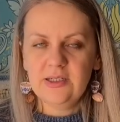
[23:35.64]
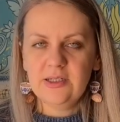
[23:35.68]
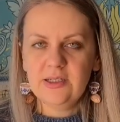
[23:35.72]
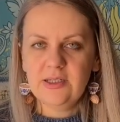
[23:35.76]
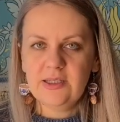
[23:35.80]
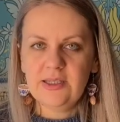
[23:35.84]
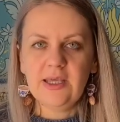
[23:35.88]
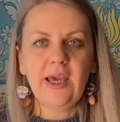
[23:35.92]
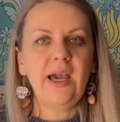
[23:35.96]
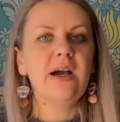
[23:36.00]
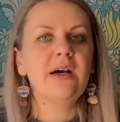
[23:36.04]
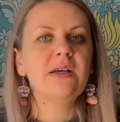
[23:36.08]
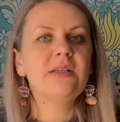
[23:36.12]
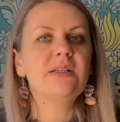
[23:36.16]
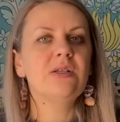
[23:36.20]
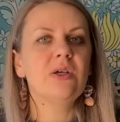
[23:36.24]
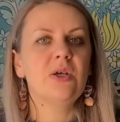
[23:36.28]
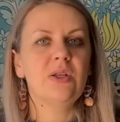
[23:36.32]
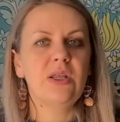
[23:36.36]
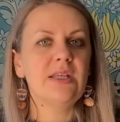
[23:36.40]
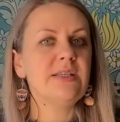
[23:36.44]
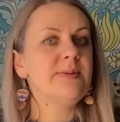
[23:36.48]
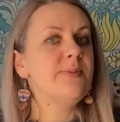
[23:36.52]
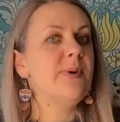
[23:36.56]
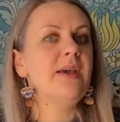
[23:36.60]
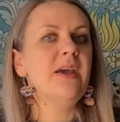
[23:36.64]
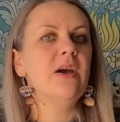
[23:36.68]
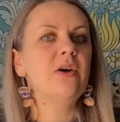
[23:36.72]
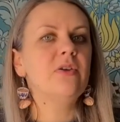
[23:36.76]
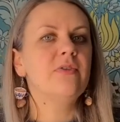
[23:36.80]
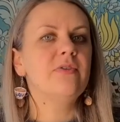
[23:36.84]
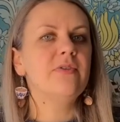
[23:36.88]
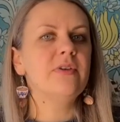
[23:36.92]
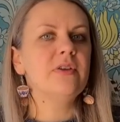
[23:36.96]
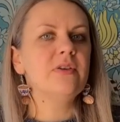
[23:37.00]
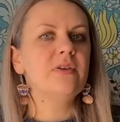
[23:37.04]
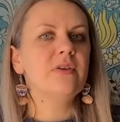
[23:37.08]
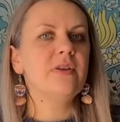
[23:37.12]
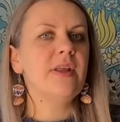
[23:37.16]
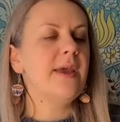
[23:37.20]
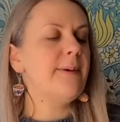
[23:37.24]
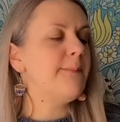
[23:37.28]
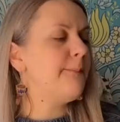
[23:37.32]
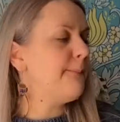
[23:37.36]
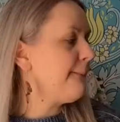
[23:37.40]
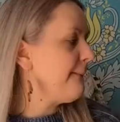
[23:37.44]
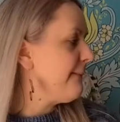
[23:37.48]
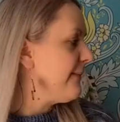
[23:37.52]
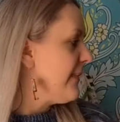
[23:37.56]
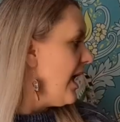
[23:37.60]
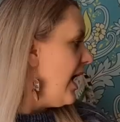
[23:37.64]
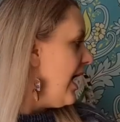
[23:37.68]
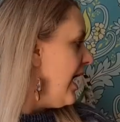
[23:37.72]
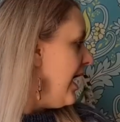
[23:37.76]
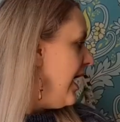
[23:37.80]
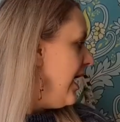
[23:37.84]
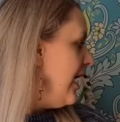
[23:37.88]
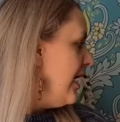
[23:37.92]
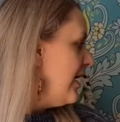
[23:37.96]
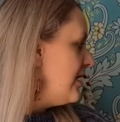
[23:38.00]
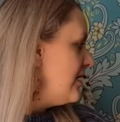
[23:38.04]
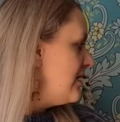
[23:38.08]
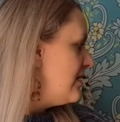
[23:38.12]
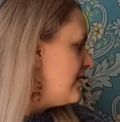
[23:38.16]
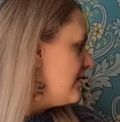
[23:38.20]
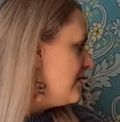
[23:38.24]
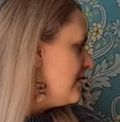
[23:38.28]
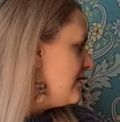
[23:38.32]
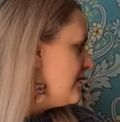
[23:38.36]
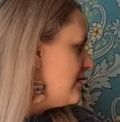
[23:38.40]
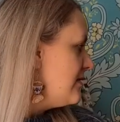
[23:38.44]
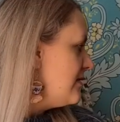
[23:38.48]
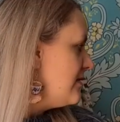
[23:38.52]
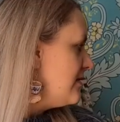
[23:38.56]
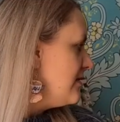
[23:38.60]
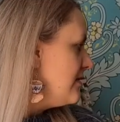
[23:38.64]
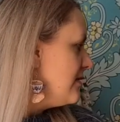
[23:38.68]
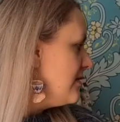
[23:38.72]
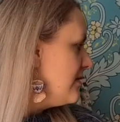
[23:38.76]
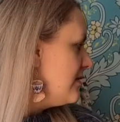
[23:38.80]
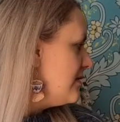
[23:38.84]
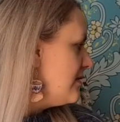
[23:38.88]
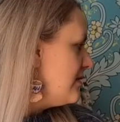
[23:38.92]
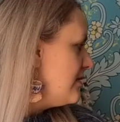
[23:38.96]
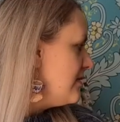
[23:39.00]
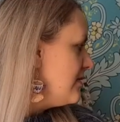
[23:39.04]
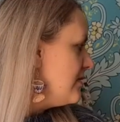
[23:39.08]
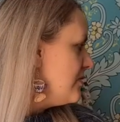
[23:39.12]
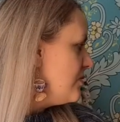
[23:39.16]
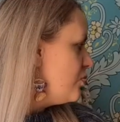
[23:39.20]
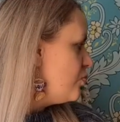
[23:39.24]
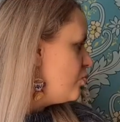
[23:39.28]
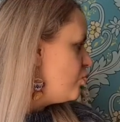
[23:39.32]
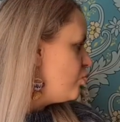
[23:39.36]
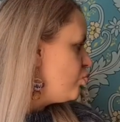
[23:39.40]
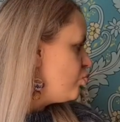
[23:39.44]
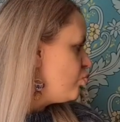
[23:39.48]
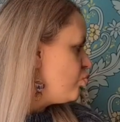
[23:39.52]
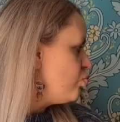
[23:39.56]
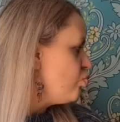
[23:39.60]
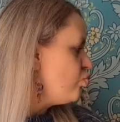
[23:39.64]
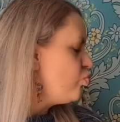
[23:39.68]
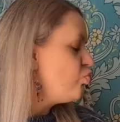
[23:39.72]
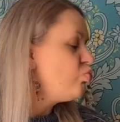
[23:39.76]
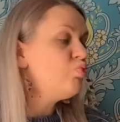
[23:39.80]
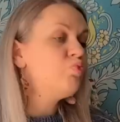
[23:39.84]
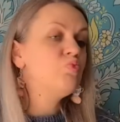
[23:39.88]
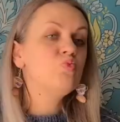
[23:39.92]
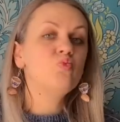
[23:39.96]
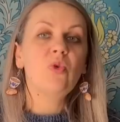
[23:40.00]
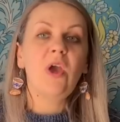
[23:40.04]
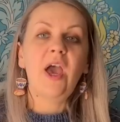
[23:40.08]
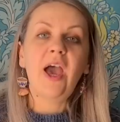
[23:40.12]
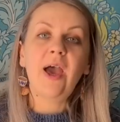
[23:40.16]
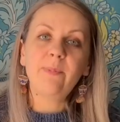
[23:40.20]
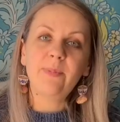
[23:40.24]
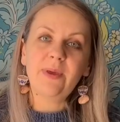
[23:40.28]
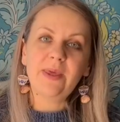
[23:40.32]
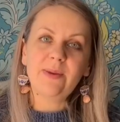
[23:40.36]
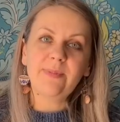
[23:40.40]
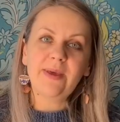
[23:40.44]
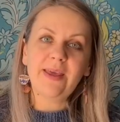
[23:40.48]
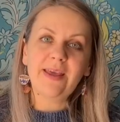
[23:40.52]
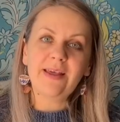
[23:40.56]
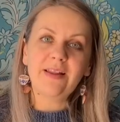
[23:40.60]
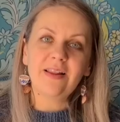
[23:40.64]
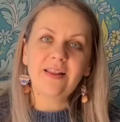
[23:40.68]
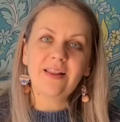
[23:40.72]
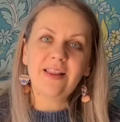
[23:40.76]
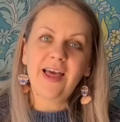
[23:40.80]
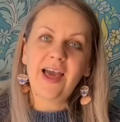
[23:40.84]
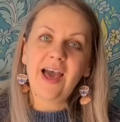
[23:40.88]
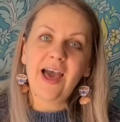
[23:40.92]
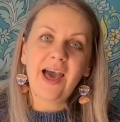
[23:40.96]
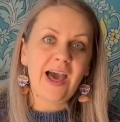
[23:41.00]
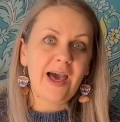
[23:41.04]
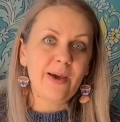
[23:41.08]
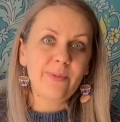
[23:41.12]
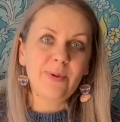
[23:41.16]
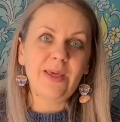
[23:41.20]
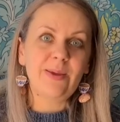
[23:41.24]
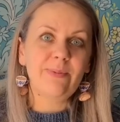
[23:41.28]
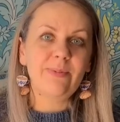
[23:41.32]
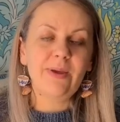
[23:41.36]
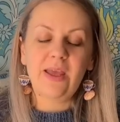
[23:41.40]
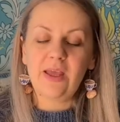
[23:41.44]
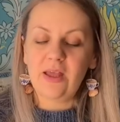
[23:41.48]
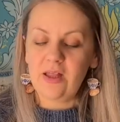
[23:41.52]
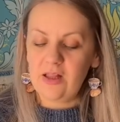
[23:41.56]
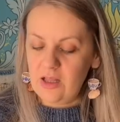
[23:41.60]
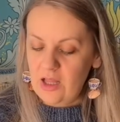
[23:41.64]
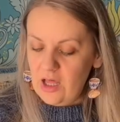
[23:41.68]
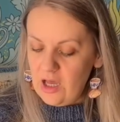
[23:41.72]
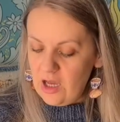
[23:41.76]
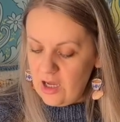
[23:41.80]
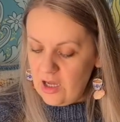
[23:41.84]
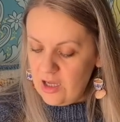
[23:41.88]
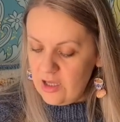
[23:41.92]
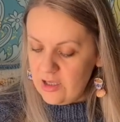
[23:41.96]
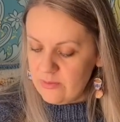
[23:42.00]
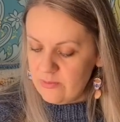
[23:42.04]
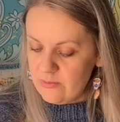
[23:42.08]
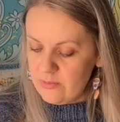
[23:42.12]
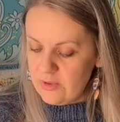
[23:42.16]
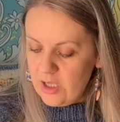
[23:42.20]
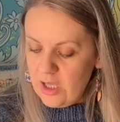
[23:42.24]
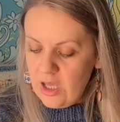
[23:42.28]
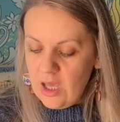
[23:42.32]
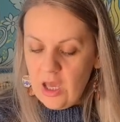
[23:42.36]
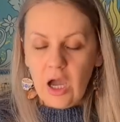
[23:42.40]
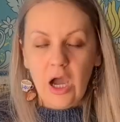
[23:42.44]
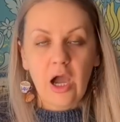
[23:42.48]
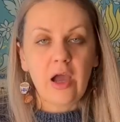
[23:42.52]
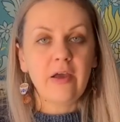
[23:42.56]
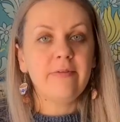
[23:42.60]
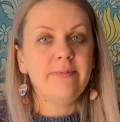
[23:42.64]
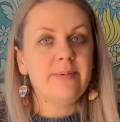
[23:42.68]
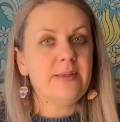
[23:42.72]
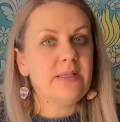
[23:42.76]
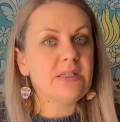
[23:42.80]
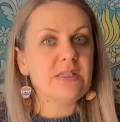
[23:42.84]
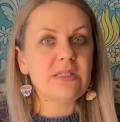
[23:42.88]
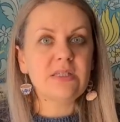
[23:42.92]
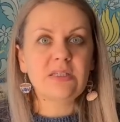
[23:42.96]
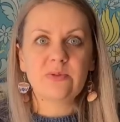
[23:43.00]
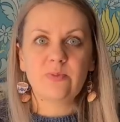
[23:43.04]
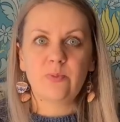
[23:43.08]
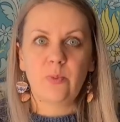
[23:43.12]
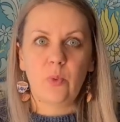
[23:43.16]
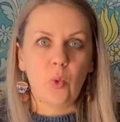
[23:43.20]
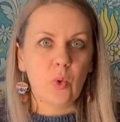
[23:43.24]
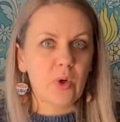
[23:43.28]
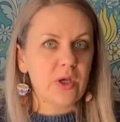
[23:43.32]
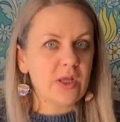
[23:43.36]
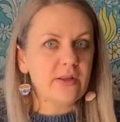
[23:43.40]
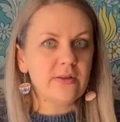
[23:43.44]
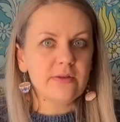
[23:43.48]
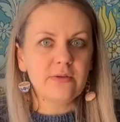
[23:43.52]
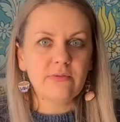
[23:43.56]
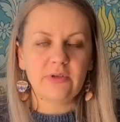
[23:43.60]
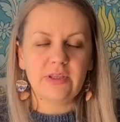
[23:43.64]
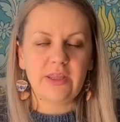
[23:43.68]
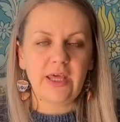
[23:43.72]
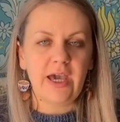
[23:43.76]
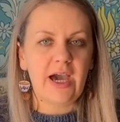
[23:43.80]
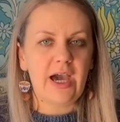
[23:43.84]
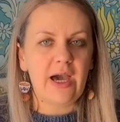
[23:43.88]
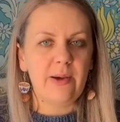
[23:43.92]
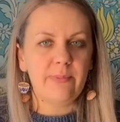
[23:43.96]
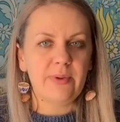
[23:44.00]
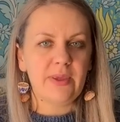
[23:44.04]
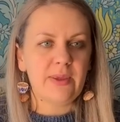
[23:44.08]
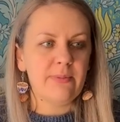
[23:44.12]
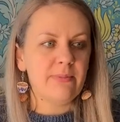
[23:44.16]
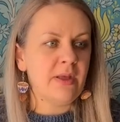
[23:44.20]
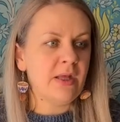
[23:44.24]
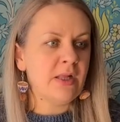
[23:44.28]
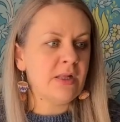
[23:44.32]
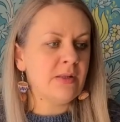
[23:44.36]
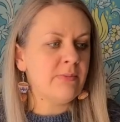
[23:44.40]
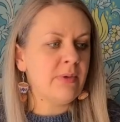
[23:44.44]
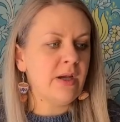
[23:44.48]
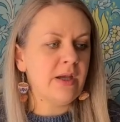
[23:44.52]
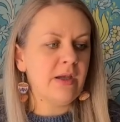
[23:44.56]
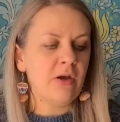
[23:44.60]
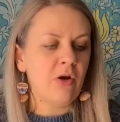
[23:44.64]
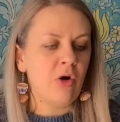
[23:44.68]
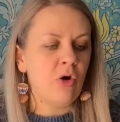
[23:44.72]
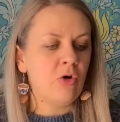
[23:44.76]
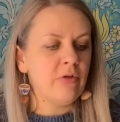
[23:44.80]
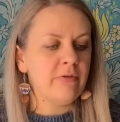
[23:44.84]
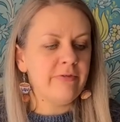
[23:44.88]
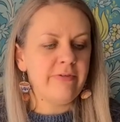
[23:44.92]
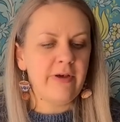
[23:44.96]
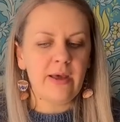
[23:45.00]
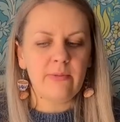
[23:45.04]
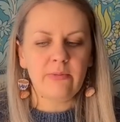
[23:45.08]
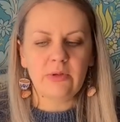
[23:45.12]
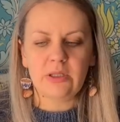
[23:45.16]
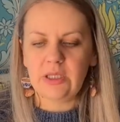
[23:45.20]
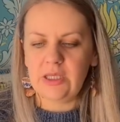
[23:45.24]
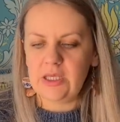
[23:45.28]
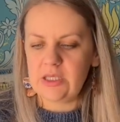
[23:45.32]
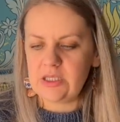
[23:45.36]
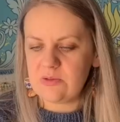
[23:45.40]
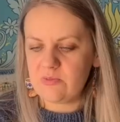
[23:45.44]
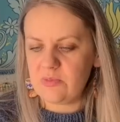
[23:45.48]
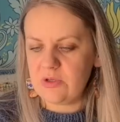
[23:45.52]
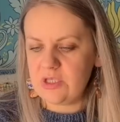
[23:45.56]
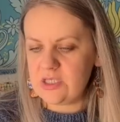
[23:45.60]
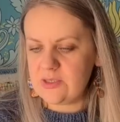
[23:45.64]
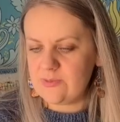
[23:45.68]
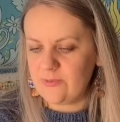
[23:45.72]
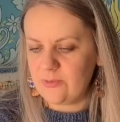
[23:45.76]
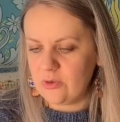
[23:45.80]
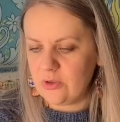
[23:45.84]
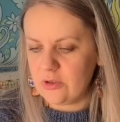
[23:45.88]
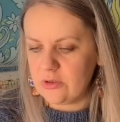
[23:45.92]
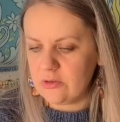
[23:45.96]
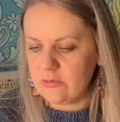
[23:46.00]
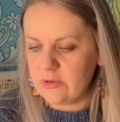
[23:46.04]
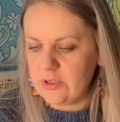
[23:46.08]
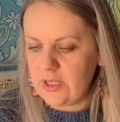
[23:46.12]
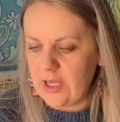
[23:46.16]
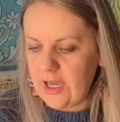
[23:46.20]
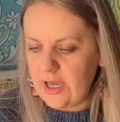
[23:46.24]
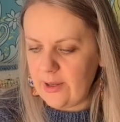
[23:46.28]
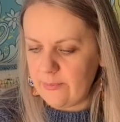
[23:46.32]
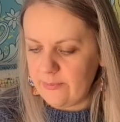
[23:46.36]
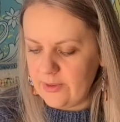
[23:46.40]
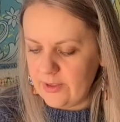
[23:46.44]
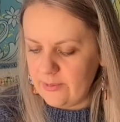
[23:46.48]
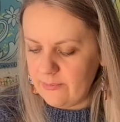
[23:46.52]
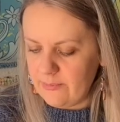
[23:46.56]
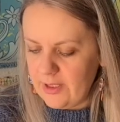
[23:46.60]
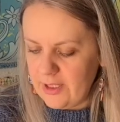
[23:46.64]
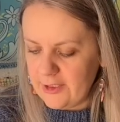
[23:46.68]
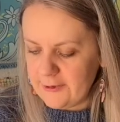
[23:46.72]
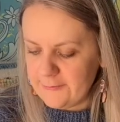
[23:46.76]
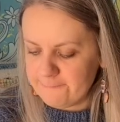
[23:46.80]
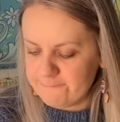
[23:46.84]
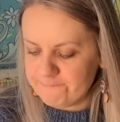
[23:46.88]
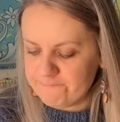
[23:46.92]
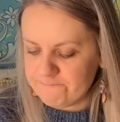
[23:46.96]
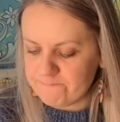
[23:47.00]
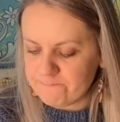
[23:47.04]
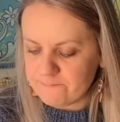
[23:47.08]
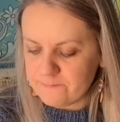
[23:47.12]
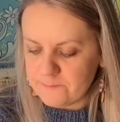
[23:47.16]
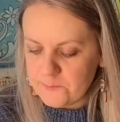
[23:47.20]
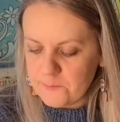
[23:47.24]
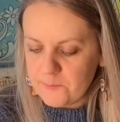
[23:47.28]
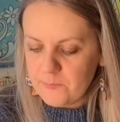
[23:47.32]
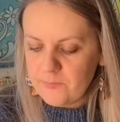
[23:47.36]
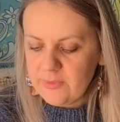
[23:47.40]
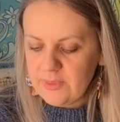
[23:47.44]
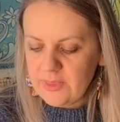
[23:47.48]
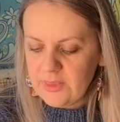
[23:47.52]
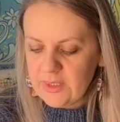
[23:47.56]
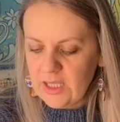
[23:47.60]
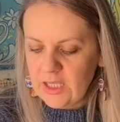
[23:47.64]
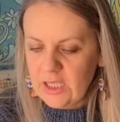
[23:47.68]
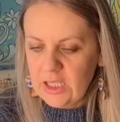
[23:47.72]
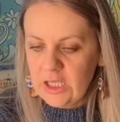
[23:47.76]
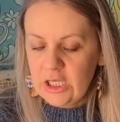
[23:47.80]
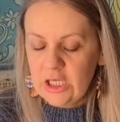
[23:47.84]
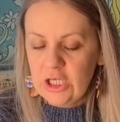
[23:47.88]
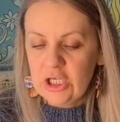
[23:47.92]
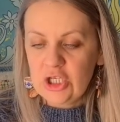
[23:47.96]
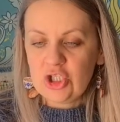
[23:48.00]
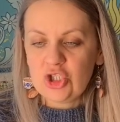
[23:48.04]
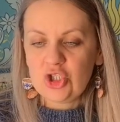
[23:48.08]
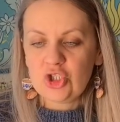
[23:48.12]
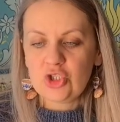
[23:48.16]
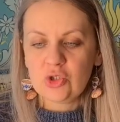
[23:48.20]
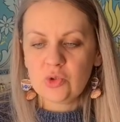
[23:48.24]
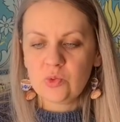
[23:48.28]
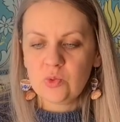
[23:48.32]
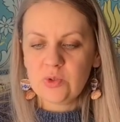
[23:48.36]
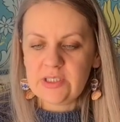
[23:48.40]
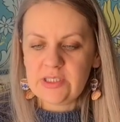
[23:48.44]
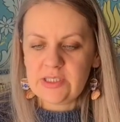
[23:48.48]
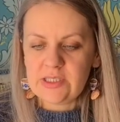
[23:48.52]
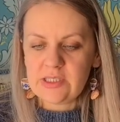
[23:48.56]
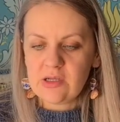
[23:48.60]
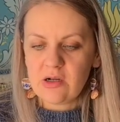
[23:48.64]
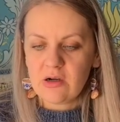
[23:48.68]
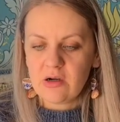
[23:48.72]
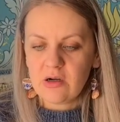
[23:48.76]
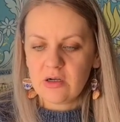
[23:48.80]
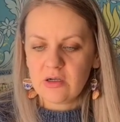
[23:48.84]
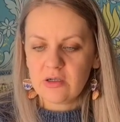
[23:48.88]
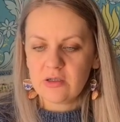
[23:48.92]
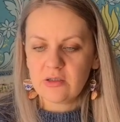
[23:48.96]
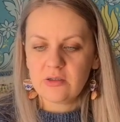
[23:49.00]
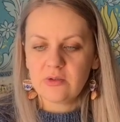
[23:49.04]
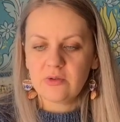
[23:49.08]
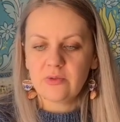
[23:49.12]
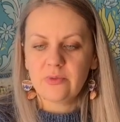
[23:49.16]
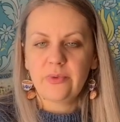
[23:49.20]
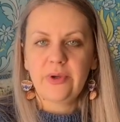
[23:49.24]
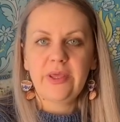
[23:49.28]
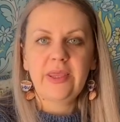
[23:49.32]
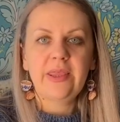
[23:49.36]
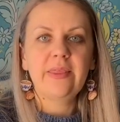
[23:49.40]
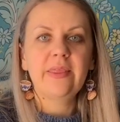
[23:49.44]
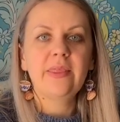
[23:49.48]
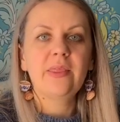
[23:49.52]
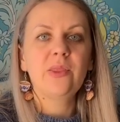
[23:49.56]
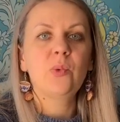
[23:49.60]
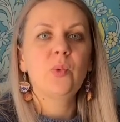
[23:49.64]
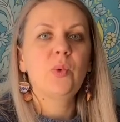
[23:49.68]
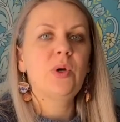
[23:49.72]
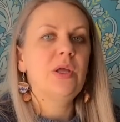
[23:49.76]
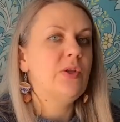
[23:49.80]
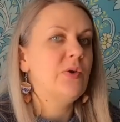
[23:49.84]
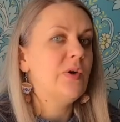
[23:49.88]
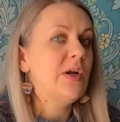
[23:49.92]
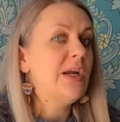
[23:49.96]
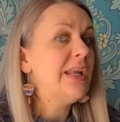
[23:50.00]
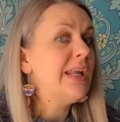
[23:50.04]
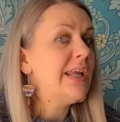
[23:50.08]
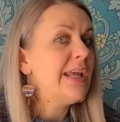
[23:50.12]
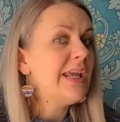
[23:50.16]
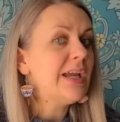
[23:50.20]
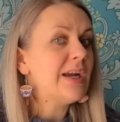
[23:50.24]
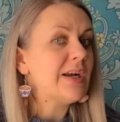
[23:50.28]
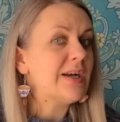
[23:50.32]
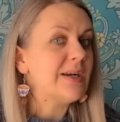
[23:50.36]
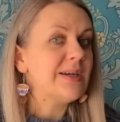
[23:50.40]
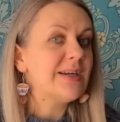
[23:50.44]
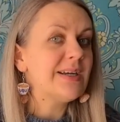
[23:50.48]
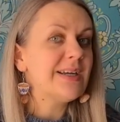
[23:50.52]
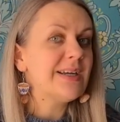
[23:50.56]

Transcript: Yeah, so that's my outfit today. And happy mail. Happy mail. I've been spoiled with happy mail. My whole family has been spoiled with happy mail. Should we start with the one right here?